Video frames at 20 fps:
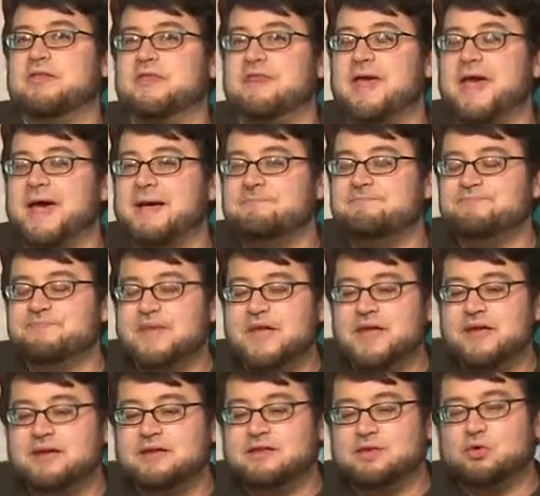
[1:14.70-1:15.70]
than that.
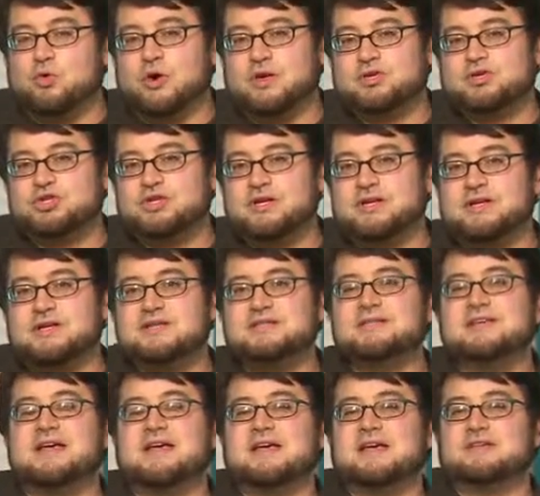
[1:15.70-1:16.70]
The question
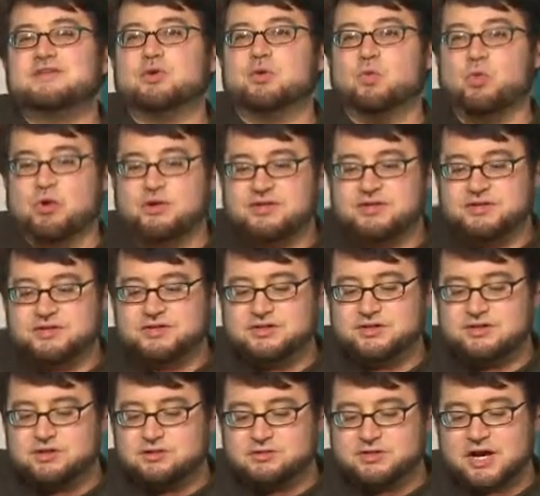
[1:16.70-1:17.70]
is it worth it to
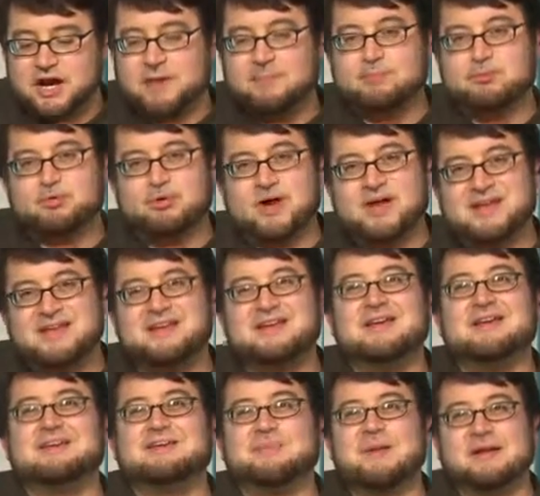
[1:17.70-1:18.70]
you to upgrade,
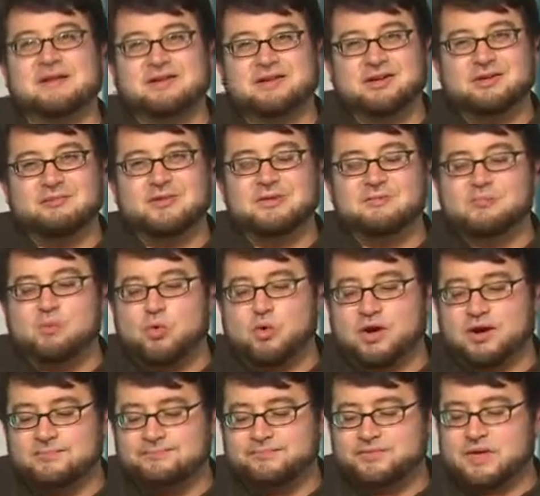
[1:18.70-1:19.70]
to pay a little bit
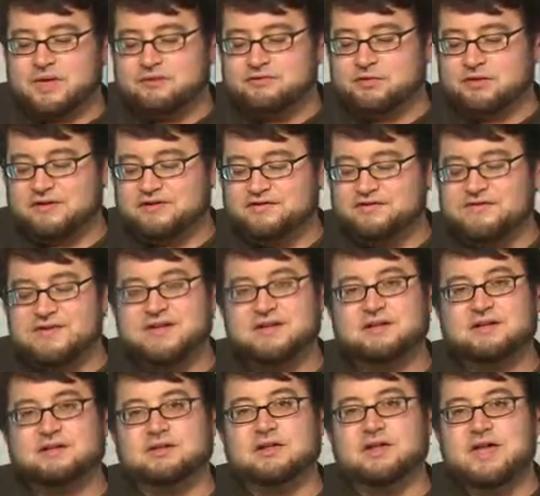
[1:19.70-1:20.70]
more for a
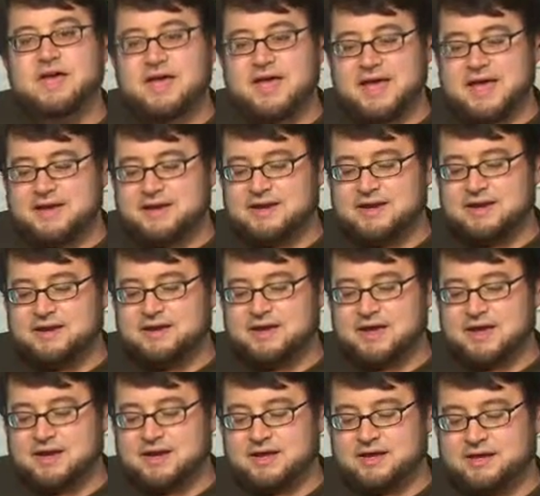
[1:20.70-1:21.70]
feel
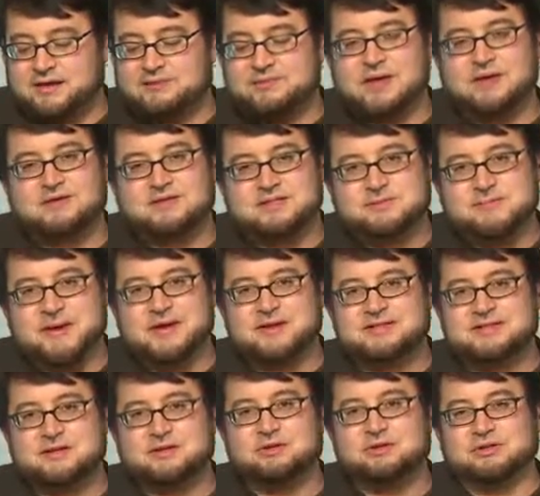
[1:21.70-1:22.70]
and
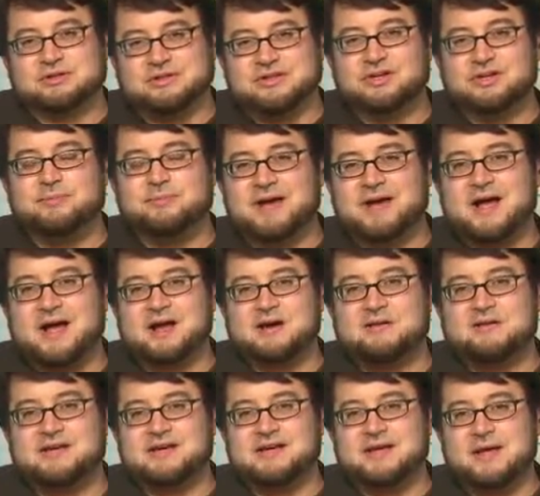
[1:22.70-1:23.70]
specs that are a little bit higher
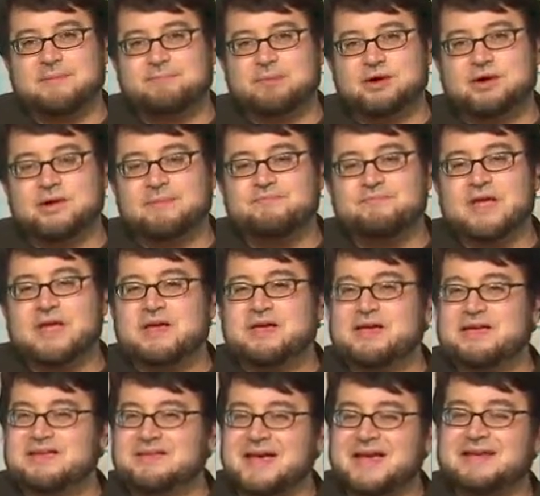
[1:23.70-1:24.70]
than a netbook,
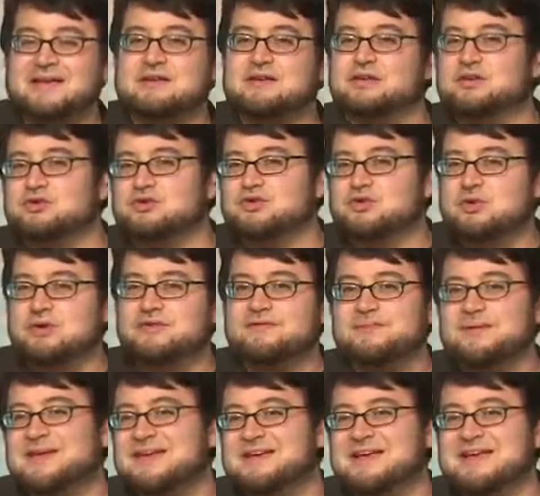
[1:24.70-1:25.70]
yet you're sort of
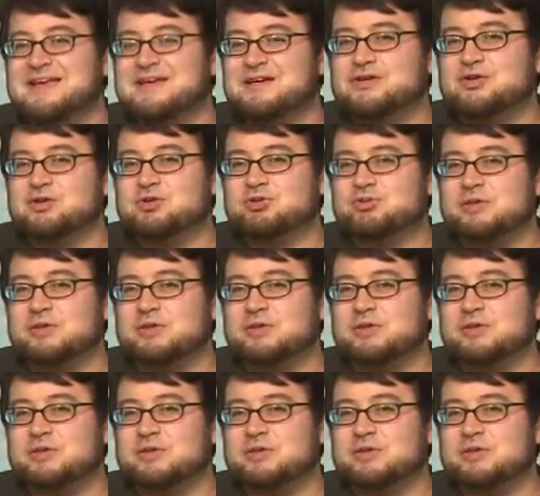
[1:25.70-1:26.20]
beginning to get into a